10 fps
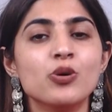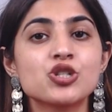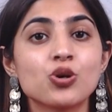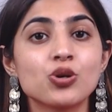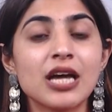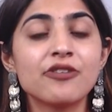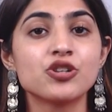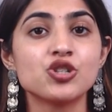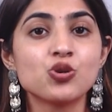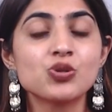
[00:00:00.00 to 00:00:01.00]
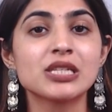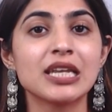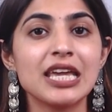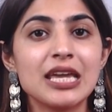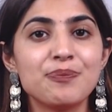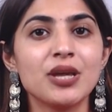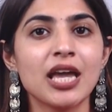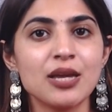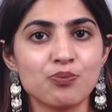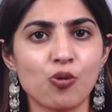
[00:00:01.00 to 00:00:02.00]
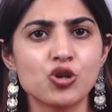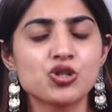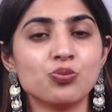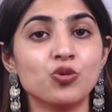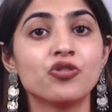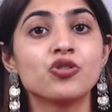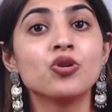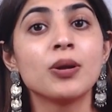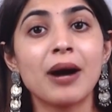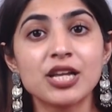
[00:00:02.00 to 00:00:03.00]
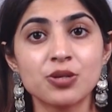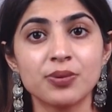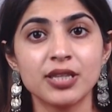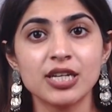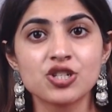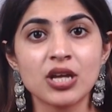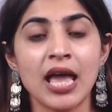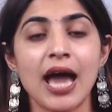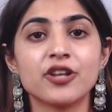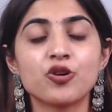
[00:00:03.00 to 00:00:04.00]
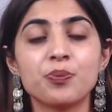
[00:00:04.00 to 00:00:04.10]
which could have reduced our API imports, moved to Himachal Pradesh. And a